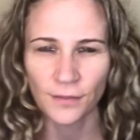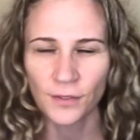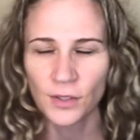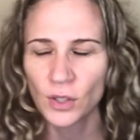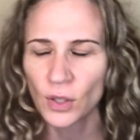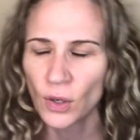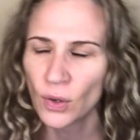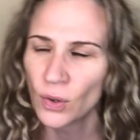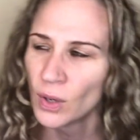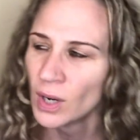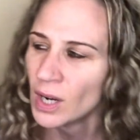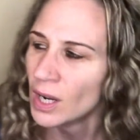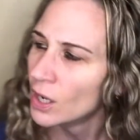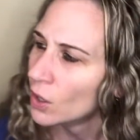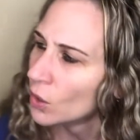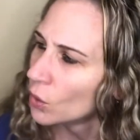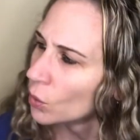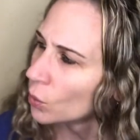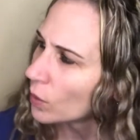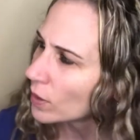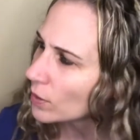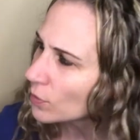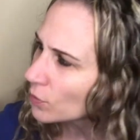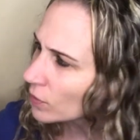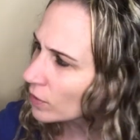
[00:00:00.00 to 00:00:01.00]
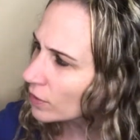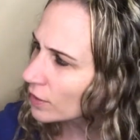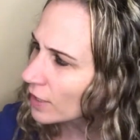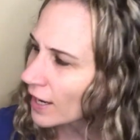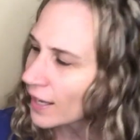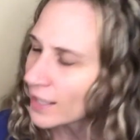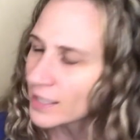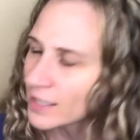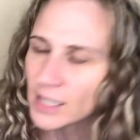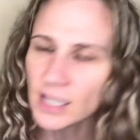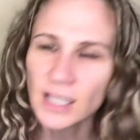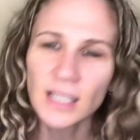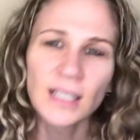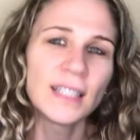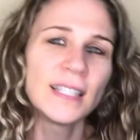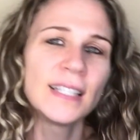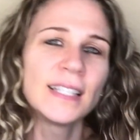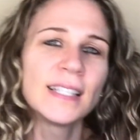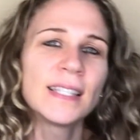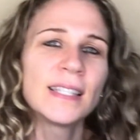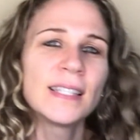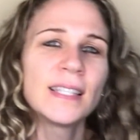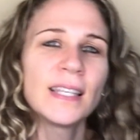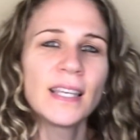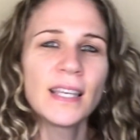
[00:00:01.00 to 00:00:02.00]
So when we're constantly
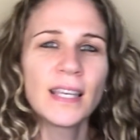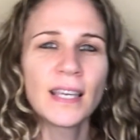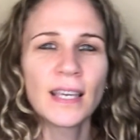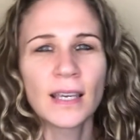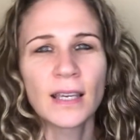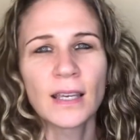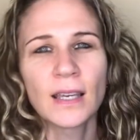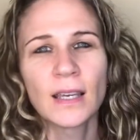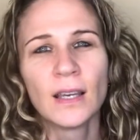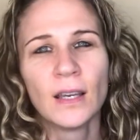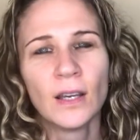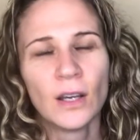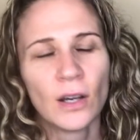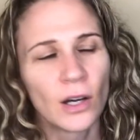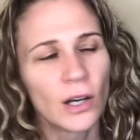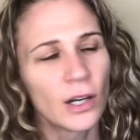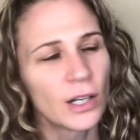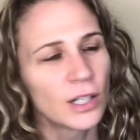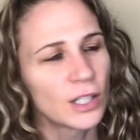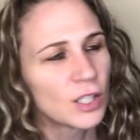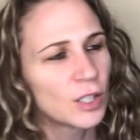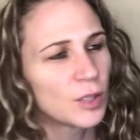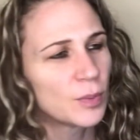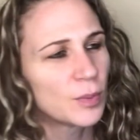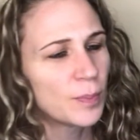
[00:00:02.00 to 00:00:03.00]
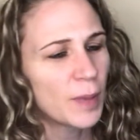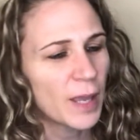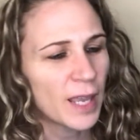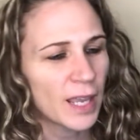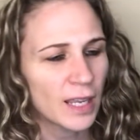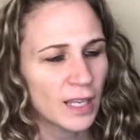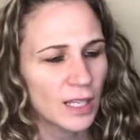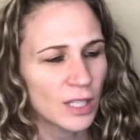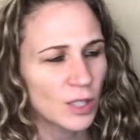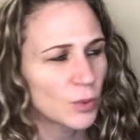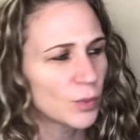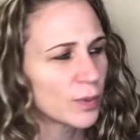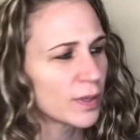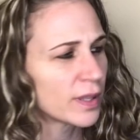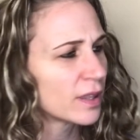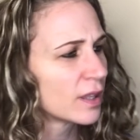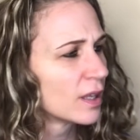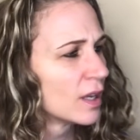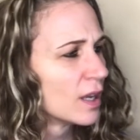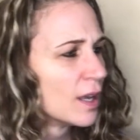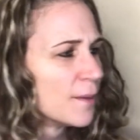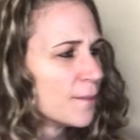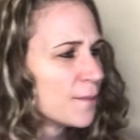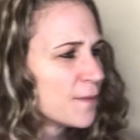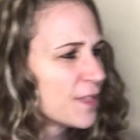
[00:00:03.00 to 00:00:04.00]
seeing our space with
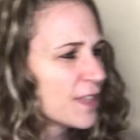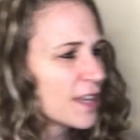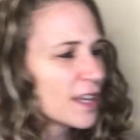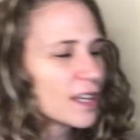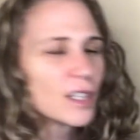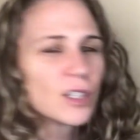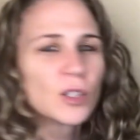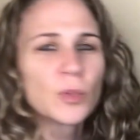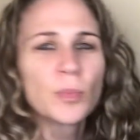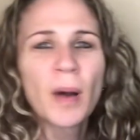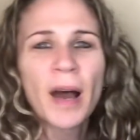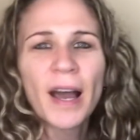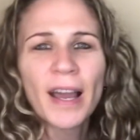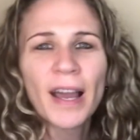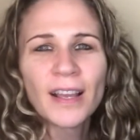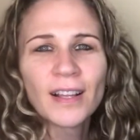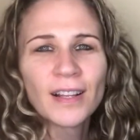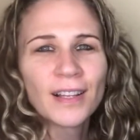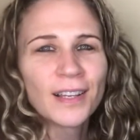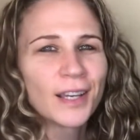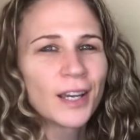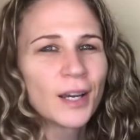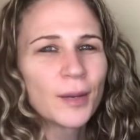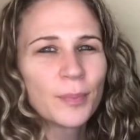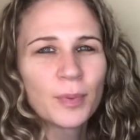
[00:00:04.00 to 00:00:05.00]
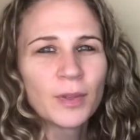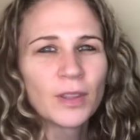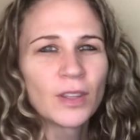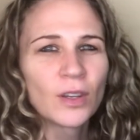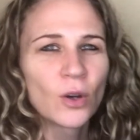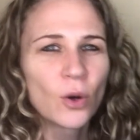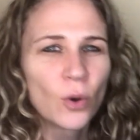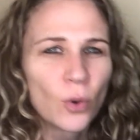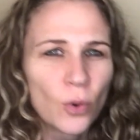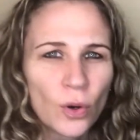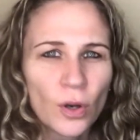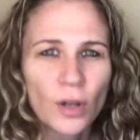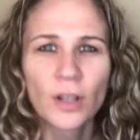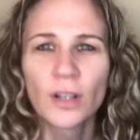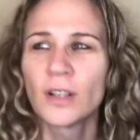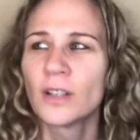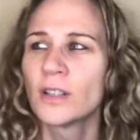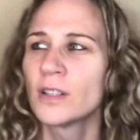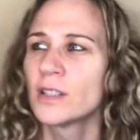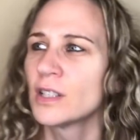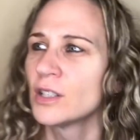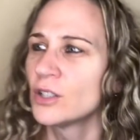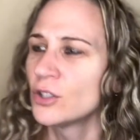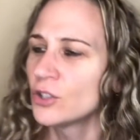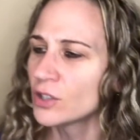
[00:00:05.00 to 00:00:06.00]
things piling up in the
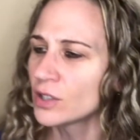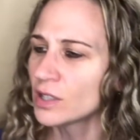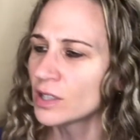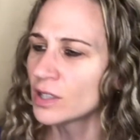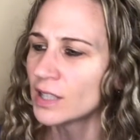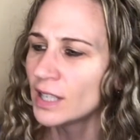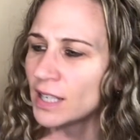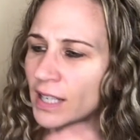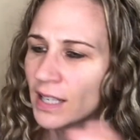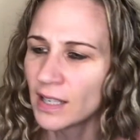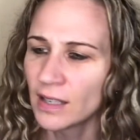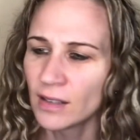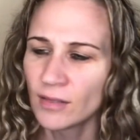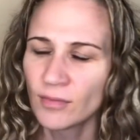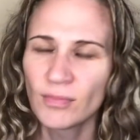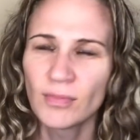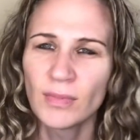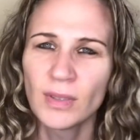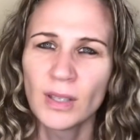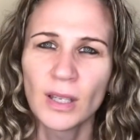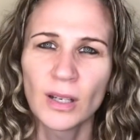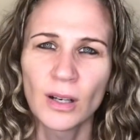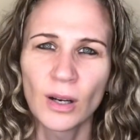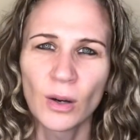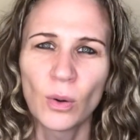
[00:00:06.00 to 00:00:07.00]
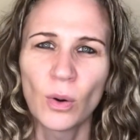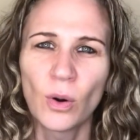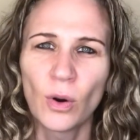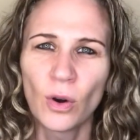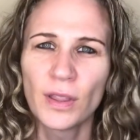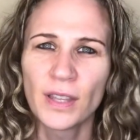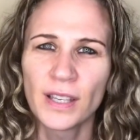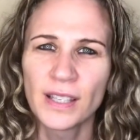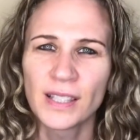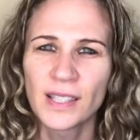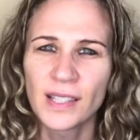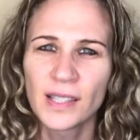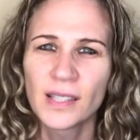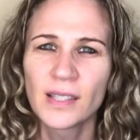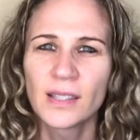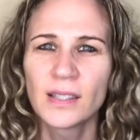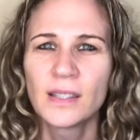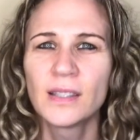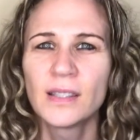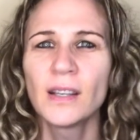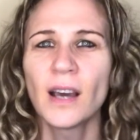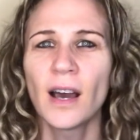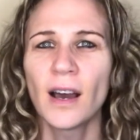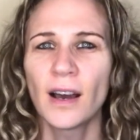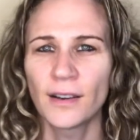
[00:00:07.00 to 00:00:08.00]
corners and just all this
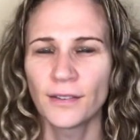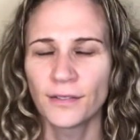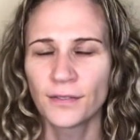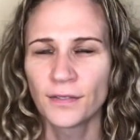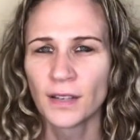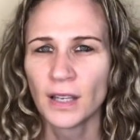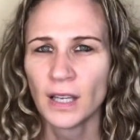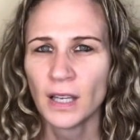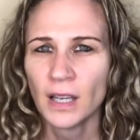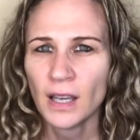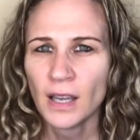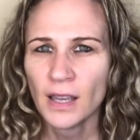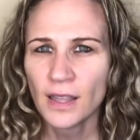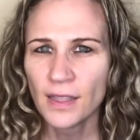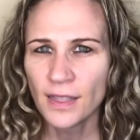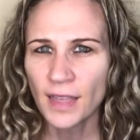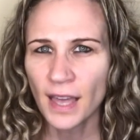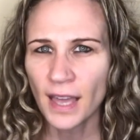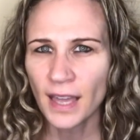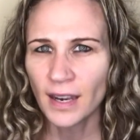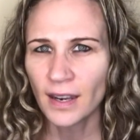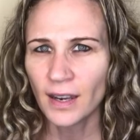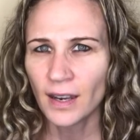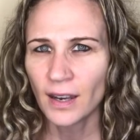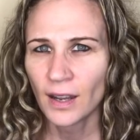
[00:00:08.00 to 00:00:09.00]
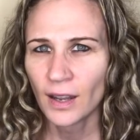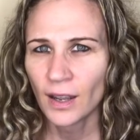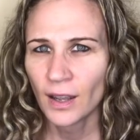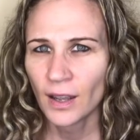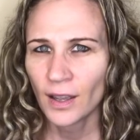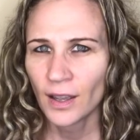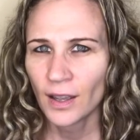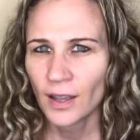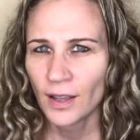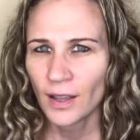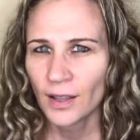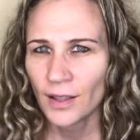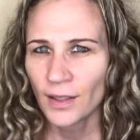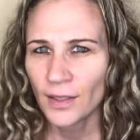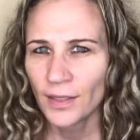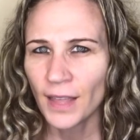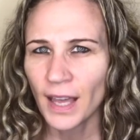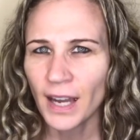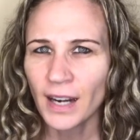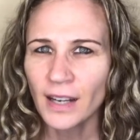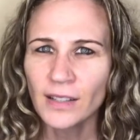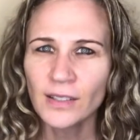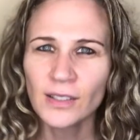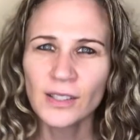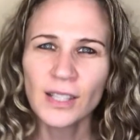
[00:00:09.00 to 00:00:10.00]
stuff, then that
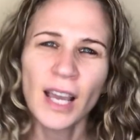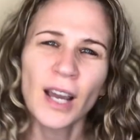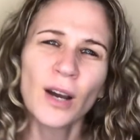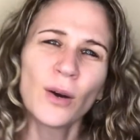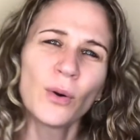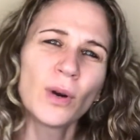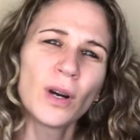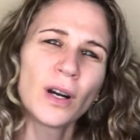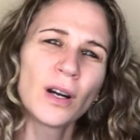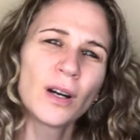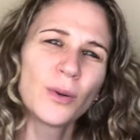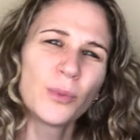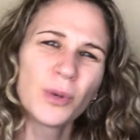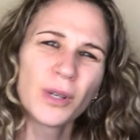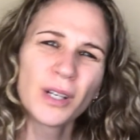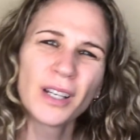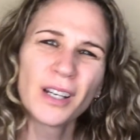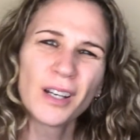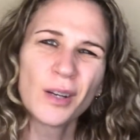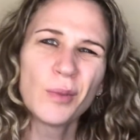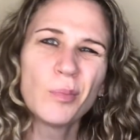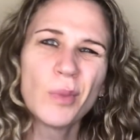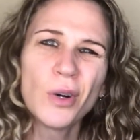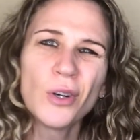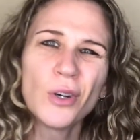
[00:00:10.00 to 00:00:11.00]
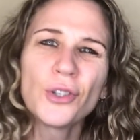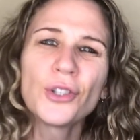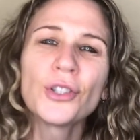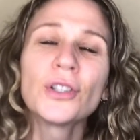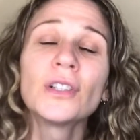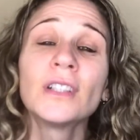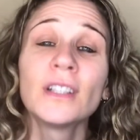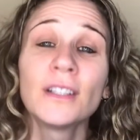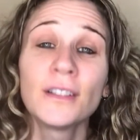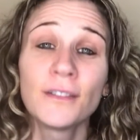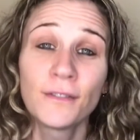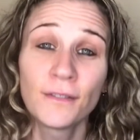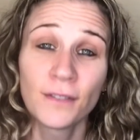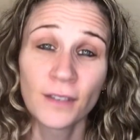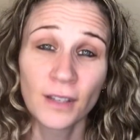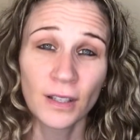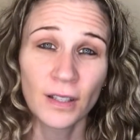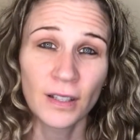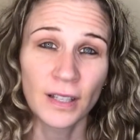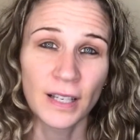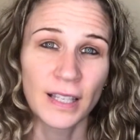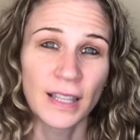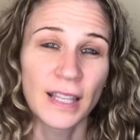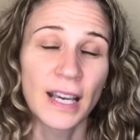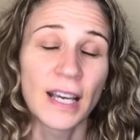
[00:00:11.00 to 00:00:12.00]
is how we're going to emotionally feel
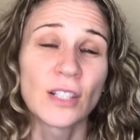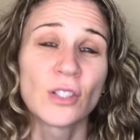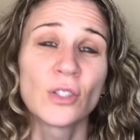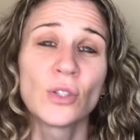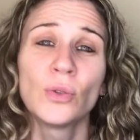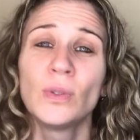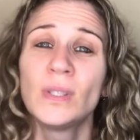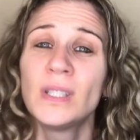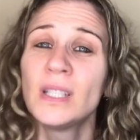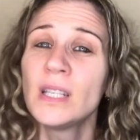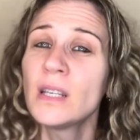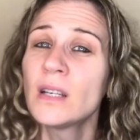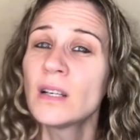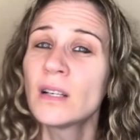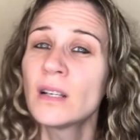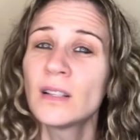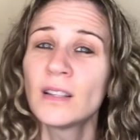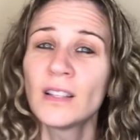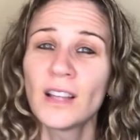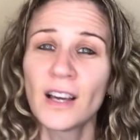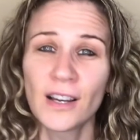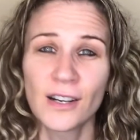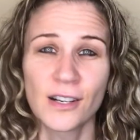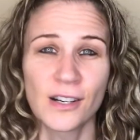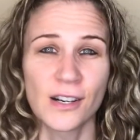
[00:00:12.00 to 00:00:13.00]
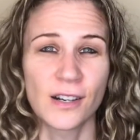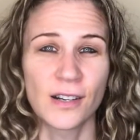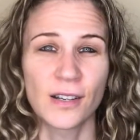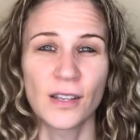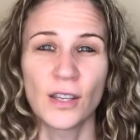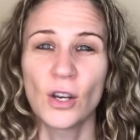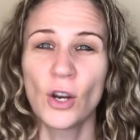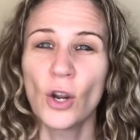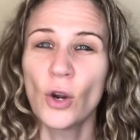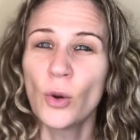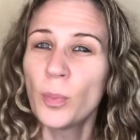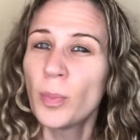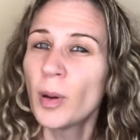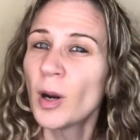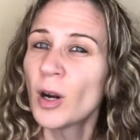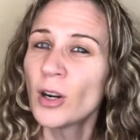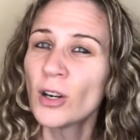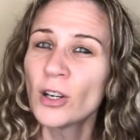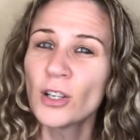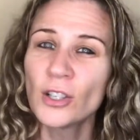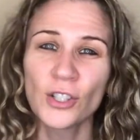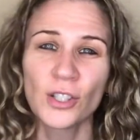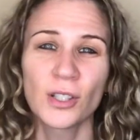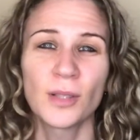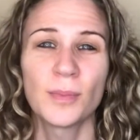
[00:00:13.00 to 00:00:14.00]
like that. So declutter,
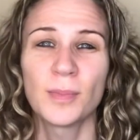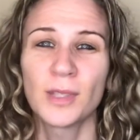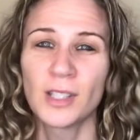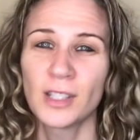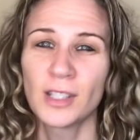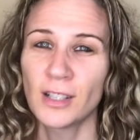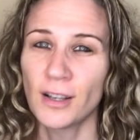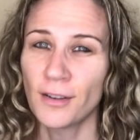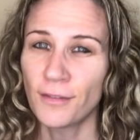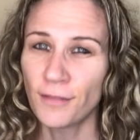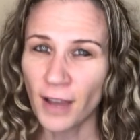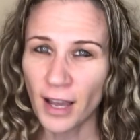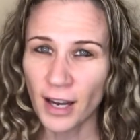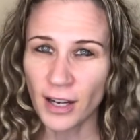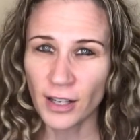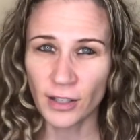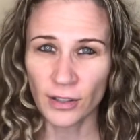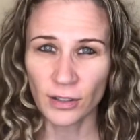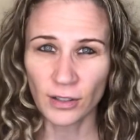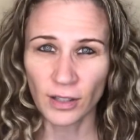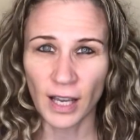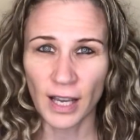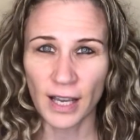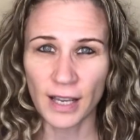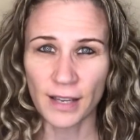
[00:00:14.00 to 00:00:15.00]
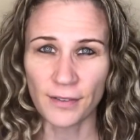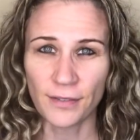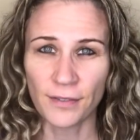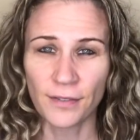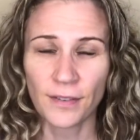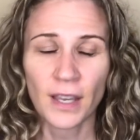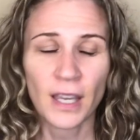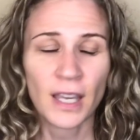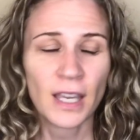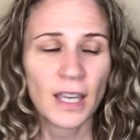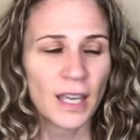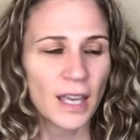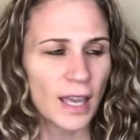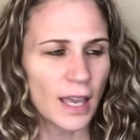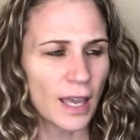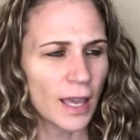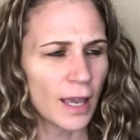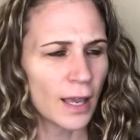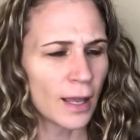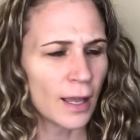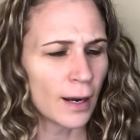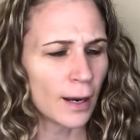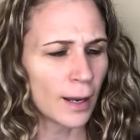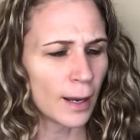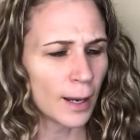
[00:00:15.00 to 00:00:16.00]
purge some stuff out of your life. And